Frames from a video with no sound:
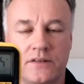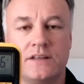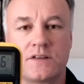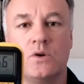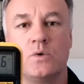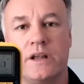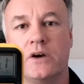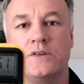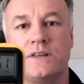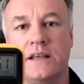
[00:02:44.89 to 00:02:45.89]
that's called
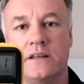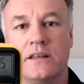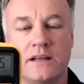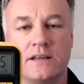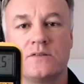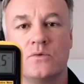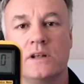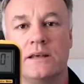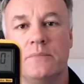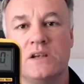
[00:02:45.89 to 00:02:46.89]
ghosting, that doesn't
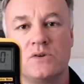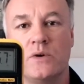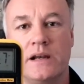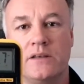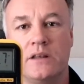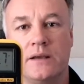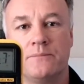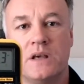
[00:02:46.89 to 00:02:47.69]
really measure anything.